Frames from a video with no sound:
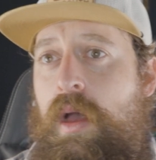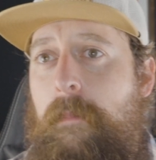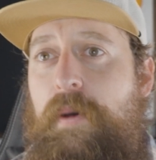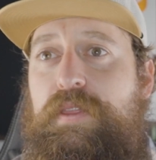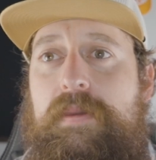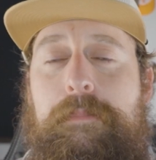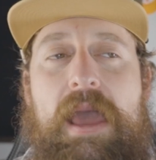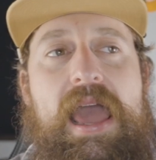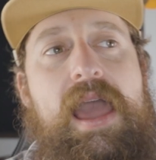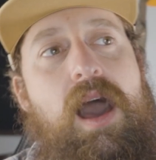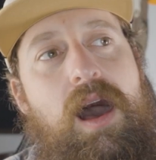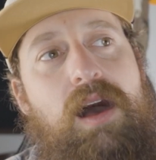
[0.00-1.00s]
but the
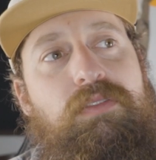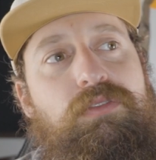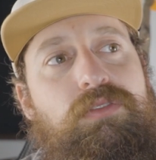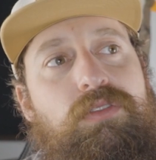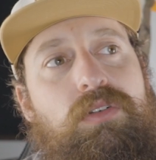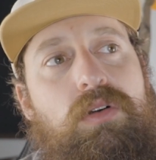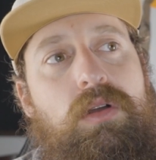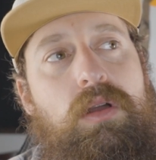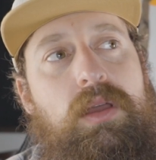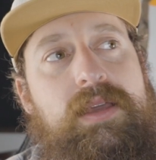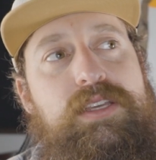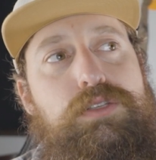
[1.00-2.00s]
payoff
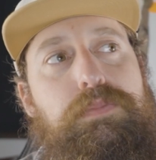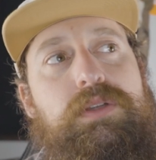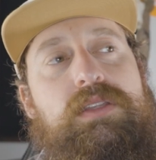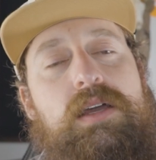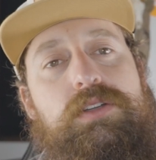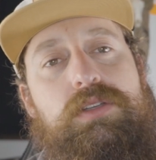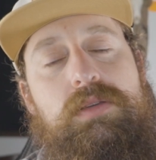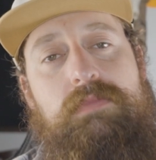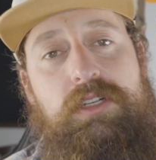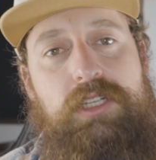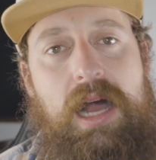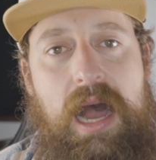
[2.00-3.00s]
is potentially
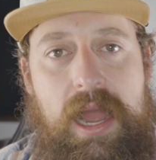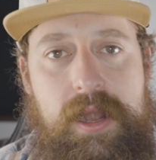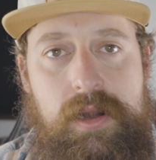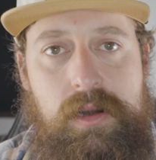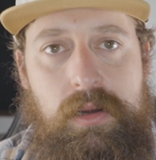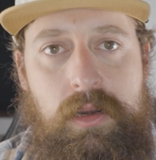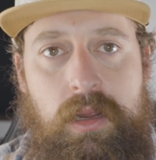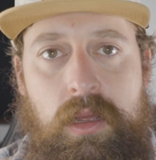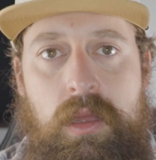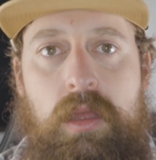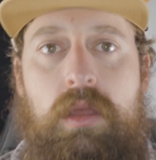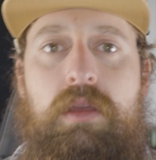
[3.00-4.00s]
much higher.
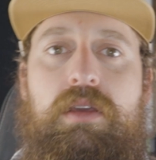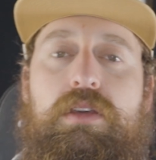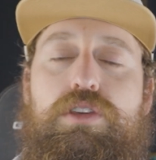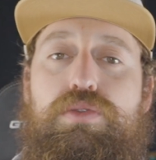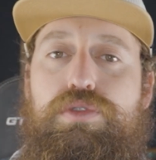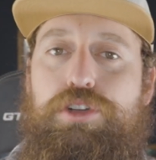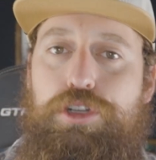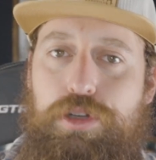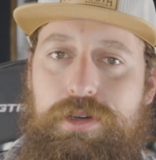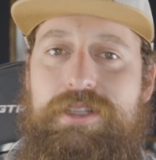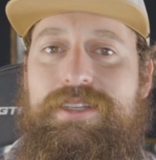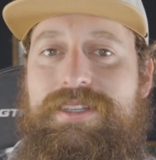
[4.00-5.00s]
You
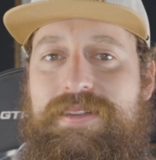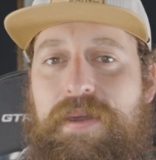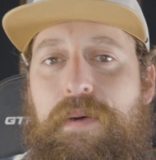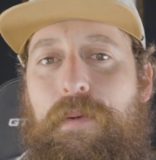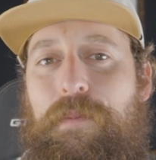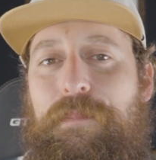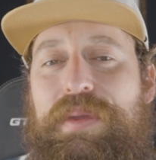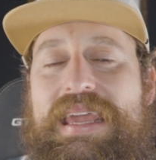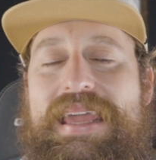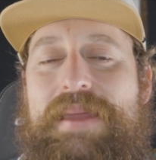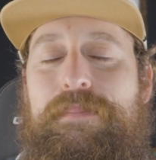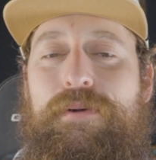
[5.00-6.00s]
should still
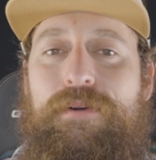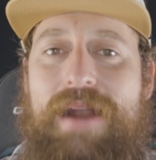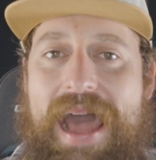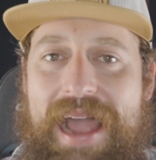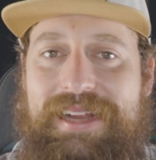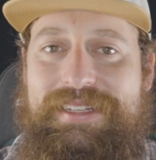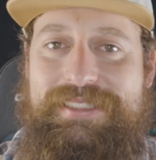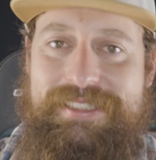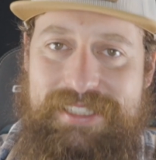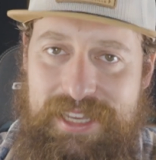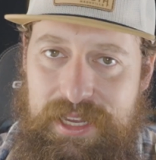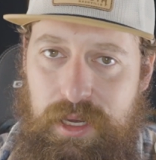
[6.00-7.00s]
be
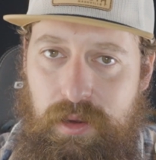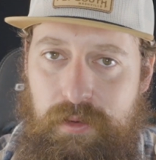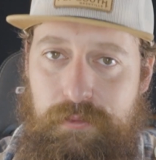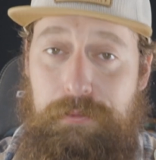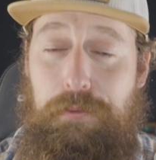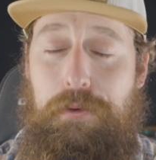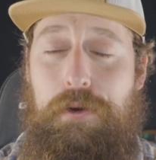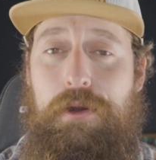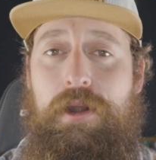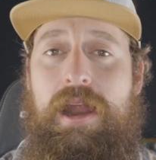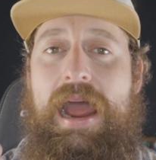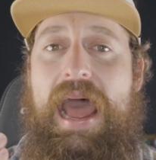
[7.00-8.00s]
practicing
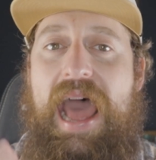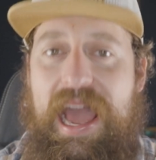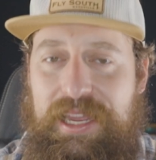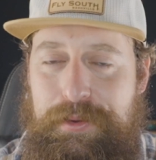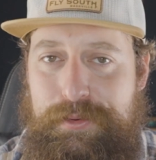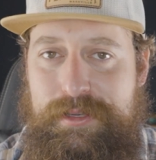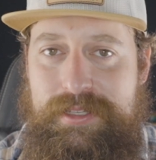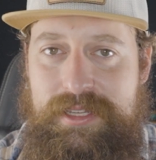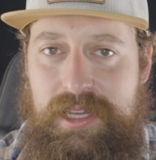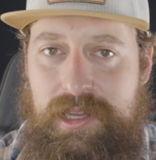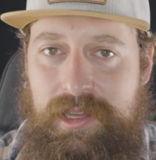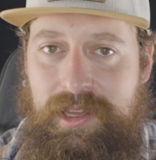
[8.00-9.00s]
for
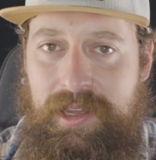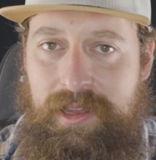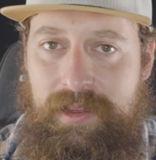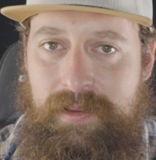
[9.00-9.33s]
accuracy.